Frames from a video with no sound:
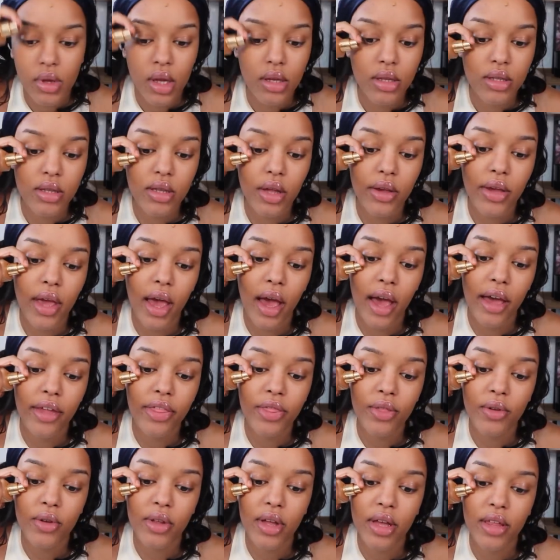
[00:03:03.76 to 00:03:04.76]
so yeah I
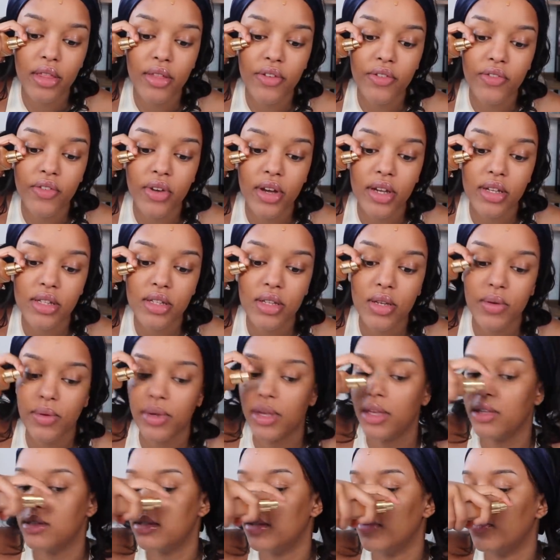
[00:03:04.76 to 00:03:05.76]
thought like the first two
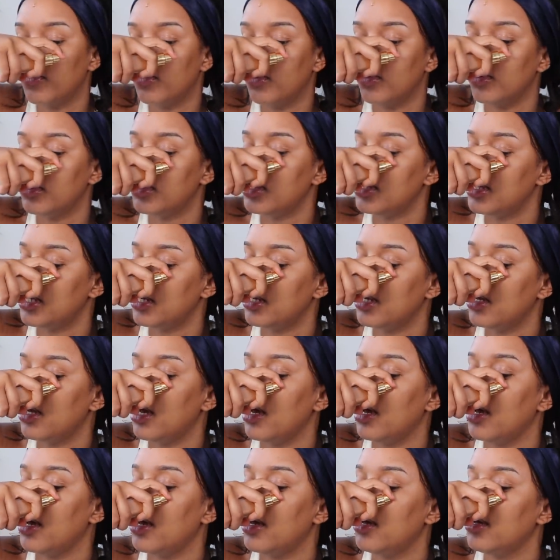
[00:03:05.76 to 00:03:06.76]
weeks of course is gonna
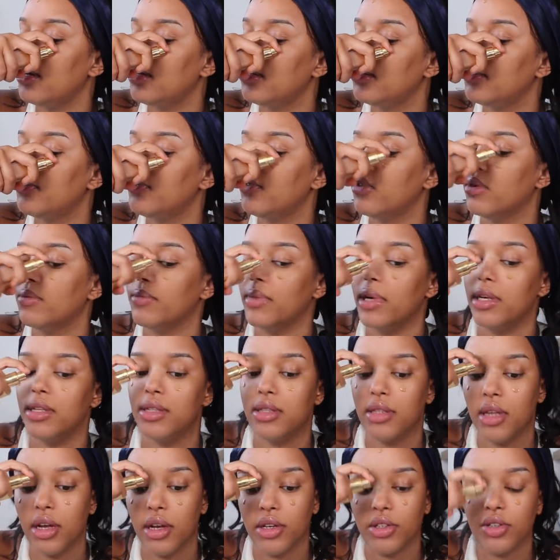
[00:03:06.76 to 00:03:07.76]
hurt from my
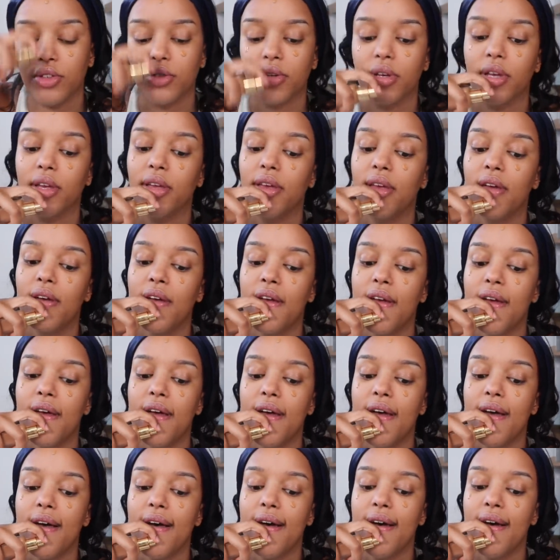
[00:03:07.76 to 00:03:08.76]
surgery
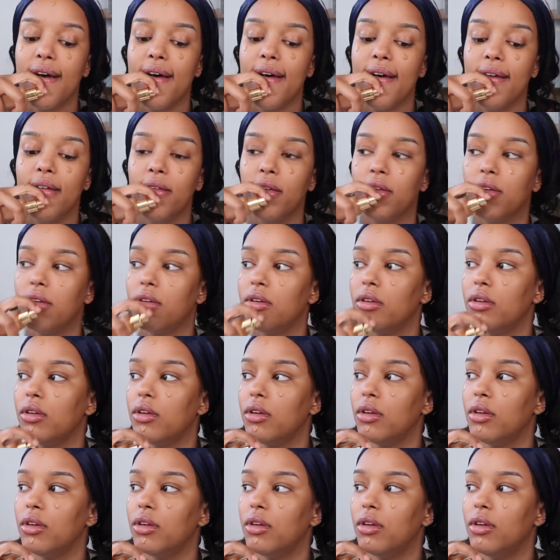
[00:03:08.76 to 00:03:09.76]
and
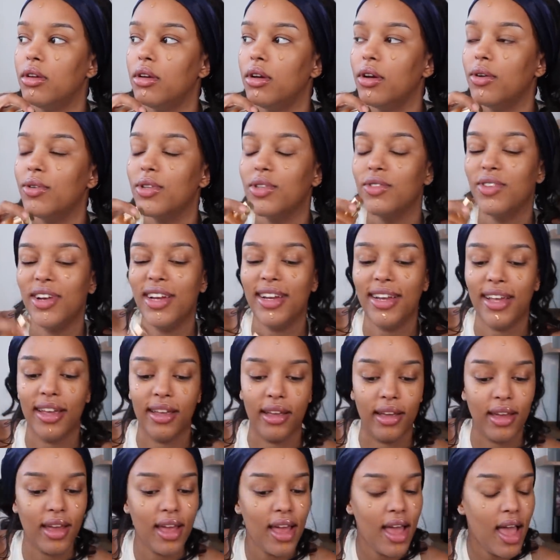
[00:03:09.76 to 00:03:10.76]
oh, it's
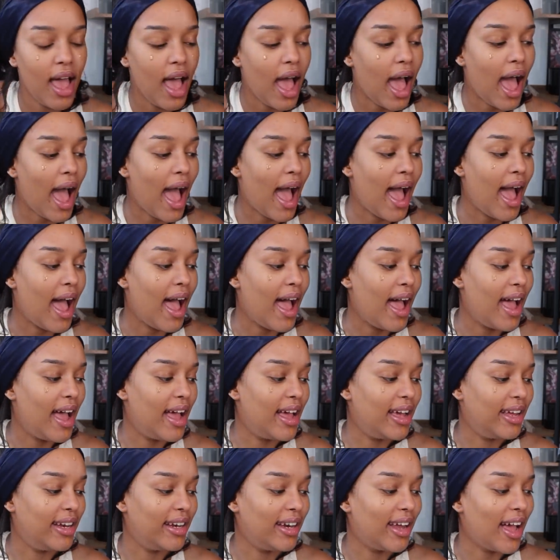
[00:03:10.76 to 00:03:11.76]
raining.
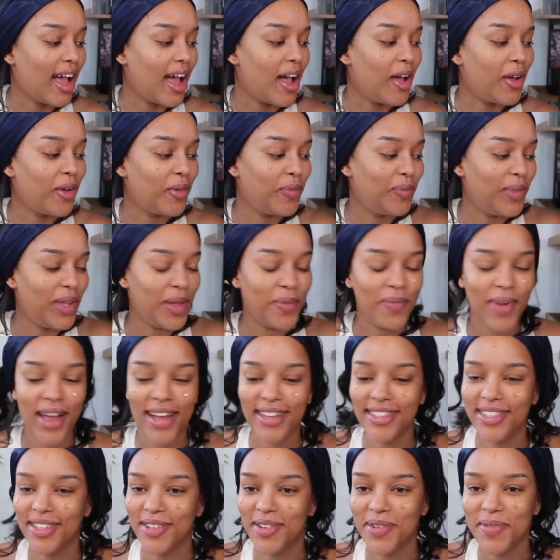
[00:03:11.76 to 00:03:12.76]
And I'll be
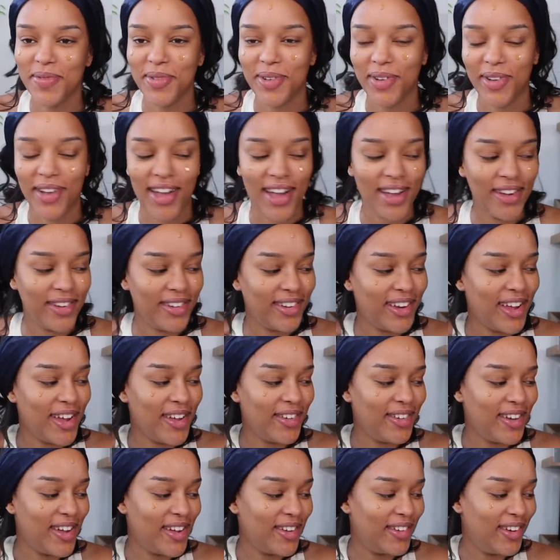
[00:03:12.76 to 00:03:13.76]
back to normal. Oh
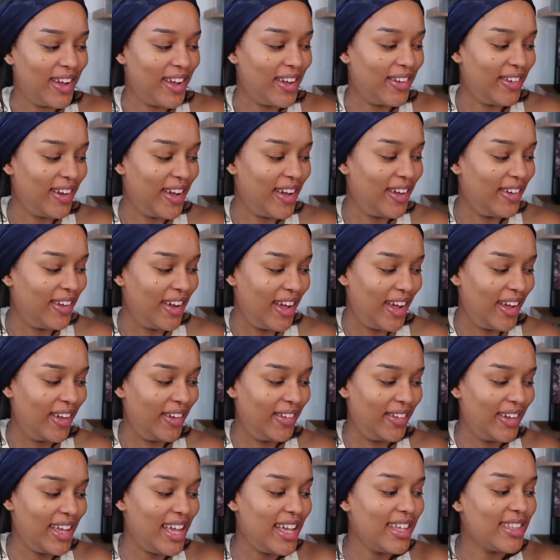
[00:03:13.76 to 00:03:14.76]
no, no, no, no,
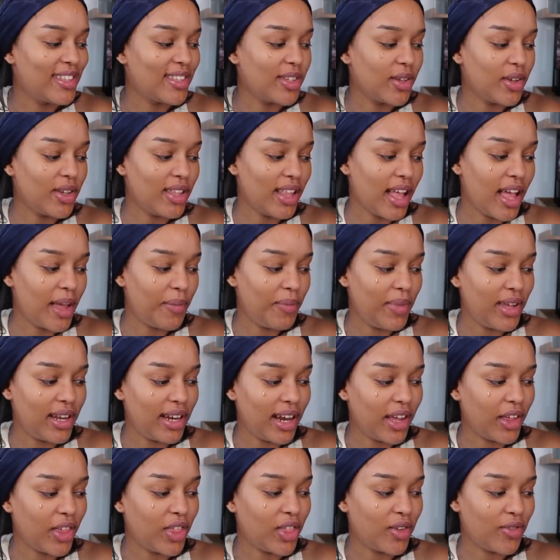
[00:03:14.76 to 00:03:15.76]
no. It's like been
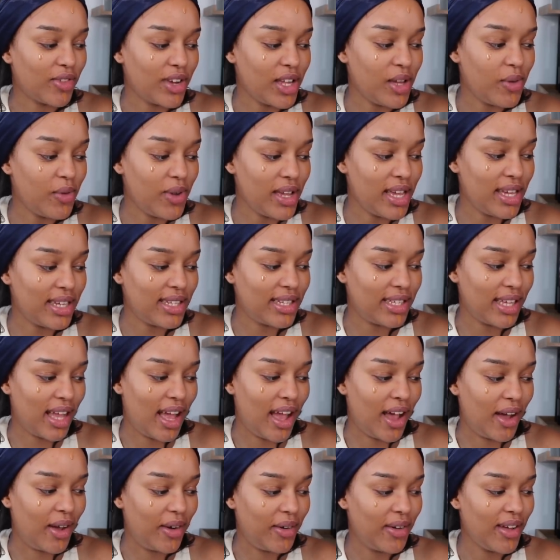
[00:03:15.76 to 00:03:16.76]
like three weeks
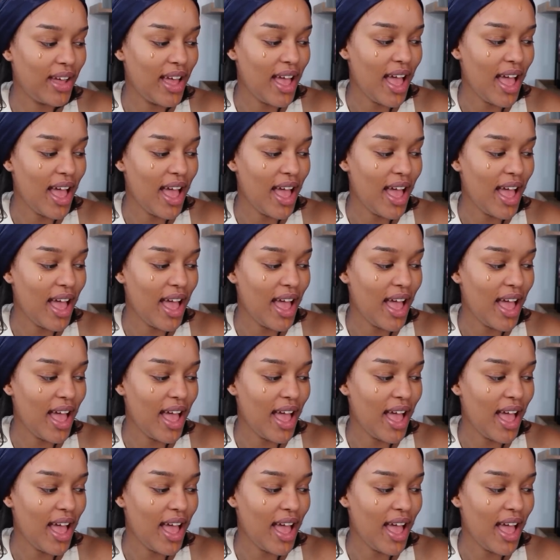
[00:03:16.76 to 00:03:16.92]
now